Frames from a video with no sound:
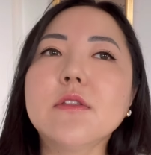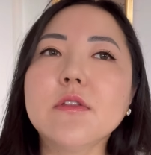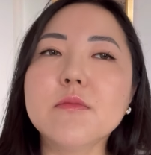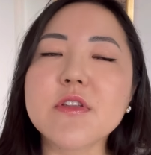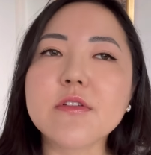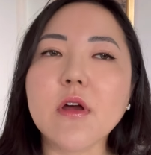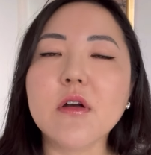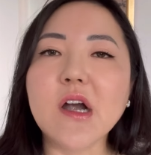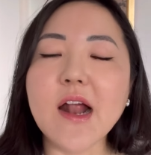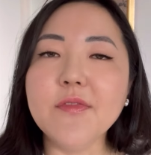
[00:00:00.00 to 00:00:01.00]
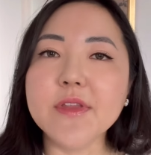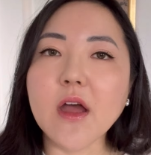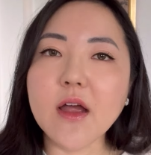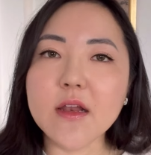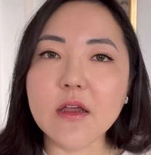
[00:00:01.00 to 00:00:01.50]
the mascara and the
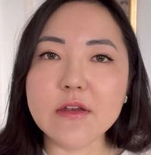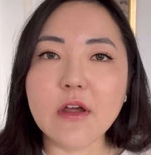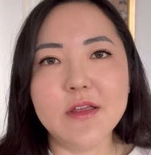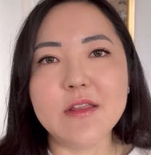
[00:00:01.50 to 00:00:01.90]
eyeliner,